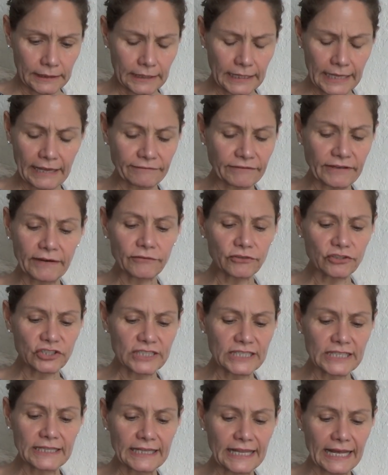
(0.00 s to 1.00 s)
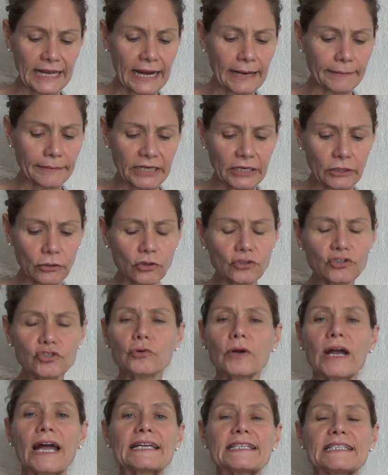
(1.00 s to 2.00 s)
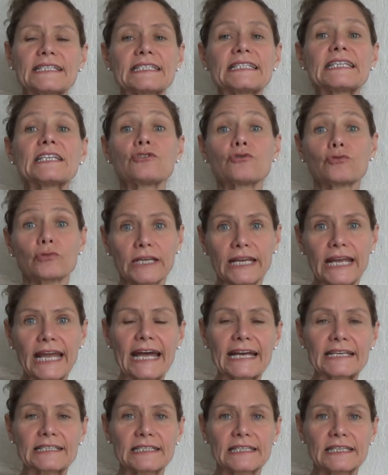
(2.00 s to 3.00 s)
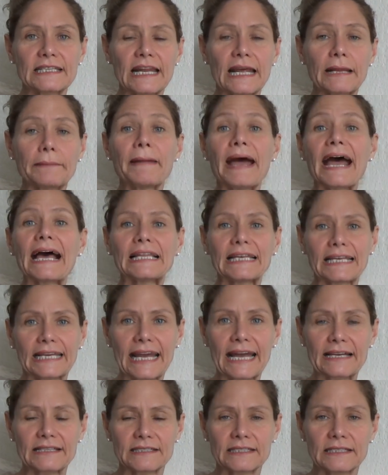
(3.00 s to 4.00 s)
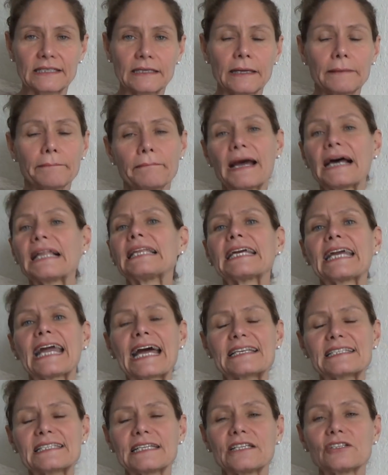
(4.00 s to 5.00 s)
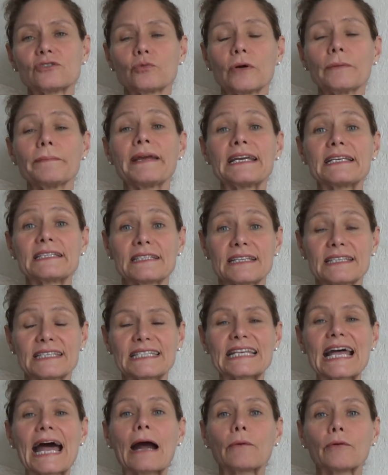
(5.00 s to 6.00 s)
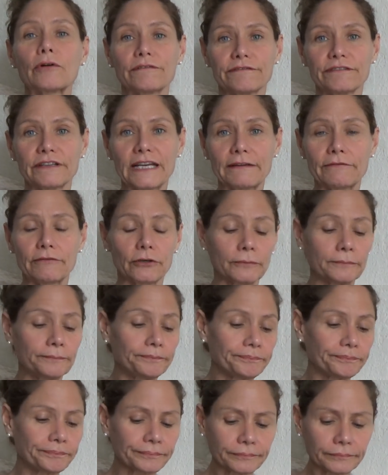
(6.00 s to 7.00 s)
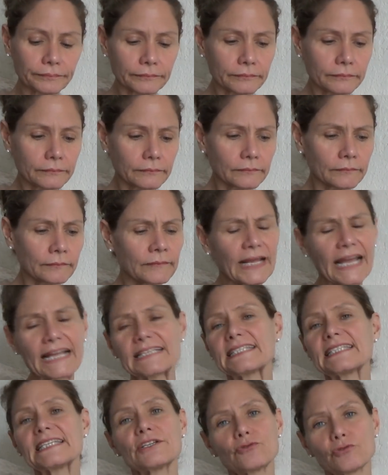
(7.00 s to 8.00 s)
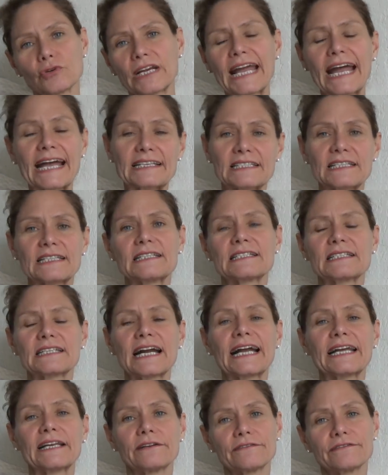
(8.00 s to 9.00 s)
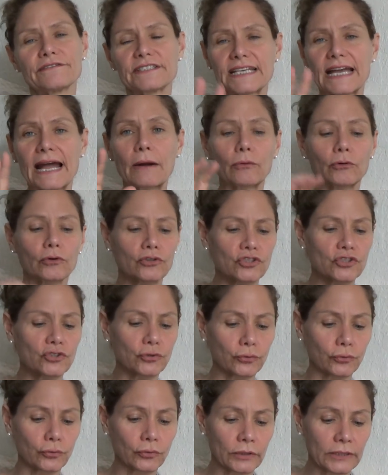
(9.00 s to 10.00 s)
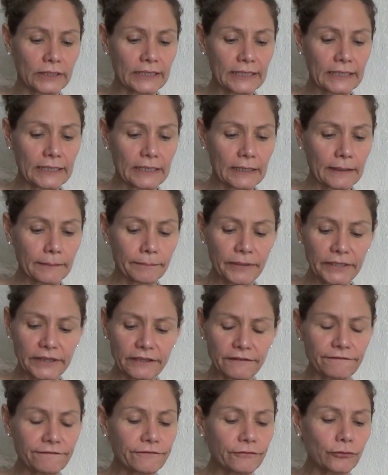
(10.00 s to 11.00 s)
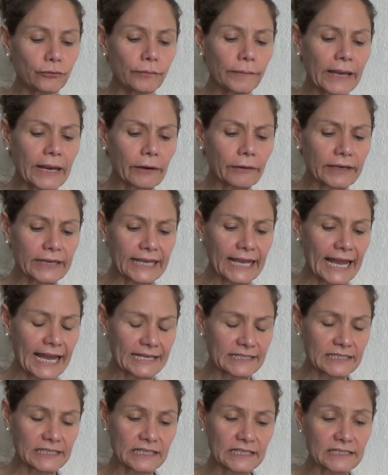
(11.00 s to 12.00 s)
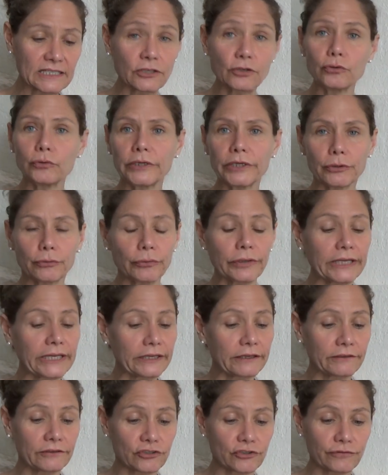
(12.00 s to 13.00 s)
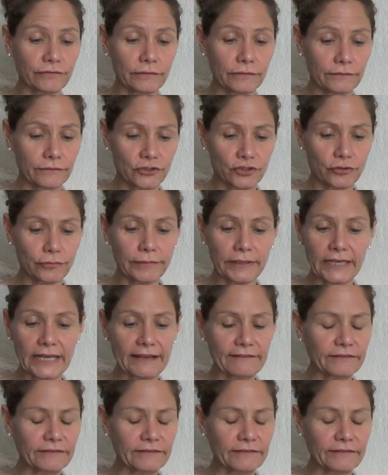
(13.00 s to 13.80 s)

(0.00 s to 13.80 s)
I've never seen that. I mean, it also has citric acid and malic acid. Malic acid is what makes it sour flavor. And citric acid is kind of sour too. But the fumaric acid is a new ingredient to me.